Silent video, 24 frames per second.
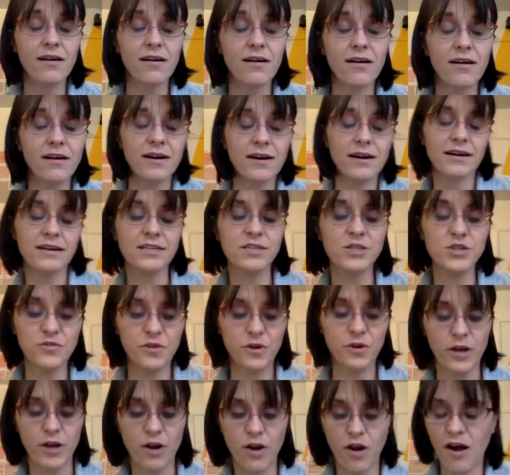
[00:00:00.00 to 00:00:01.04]

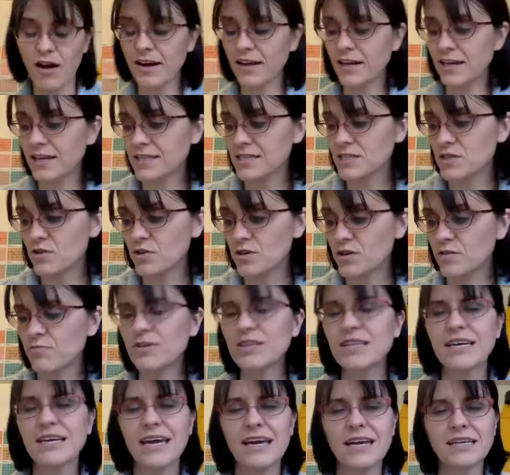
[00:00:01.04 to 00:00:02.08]
interviewing your audience or
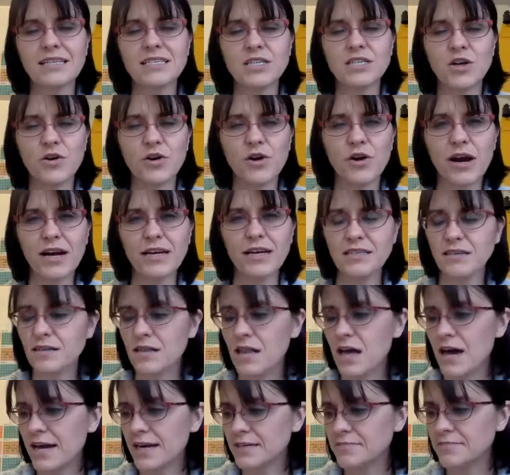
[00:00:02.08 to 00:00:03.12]
really getting to know your ideal
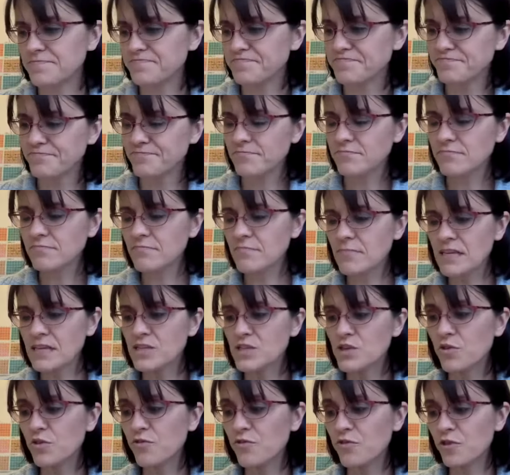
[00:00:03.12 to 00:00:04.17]
client. So
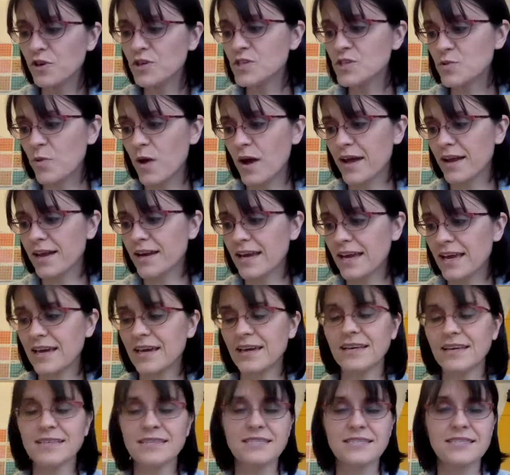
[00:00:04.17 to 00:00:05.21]
the first one
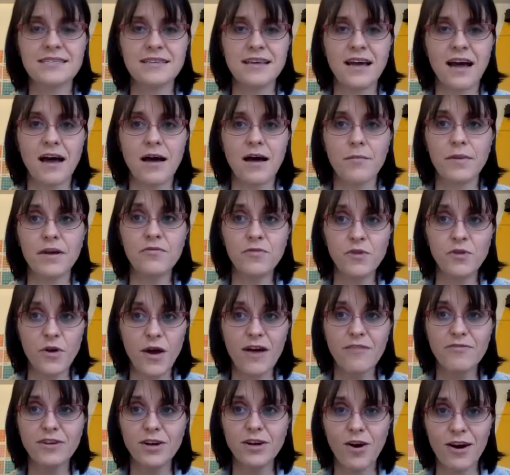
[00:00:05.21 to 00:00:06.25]
is if you
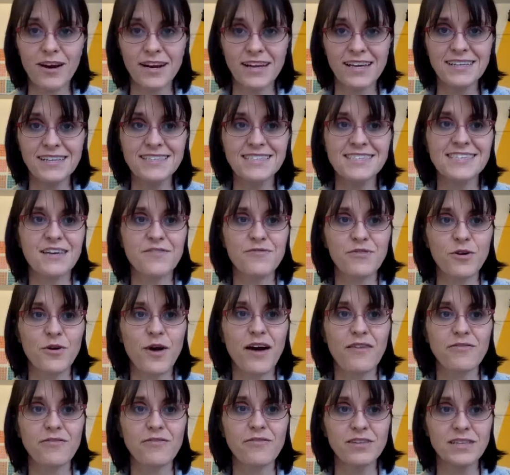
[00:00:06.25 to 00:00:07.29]
have an audience, if you
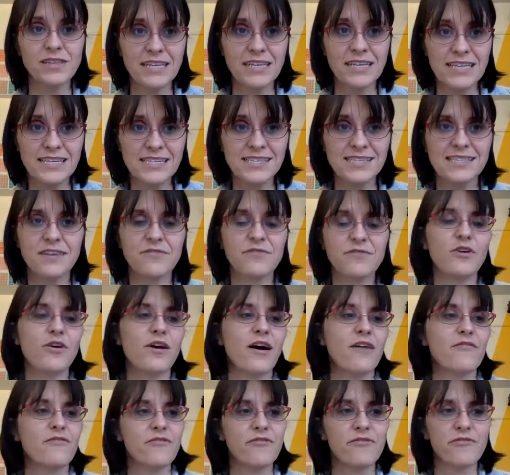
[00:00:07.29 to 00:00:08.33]
have a list, if you
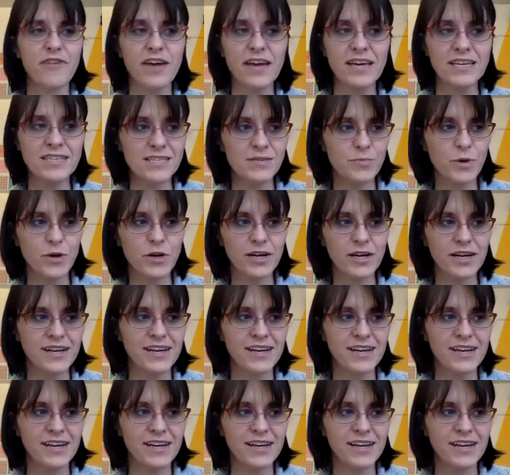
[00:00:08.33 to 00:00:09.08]
have a Facebook,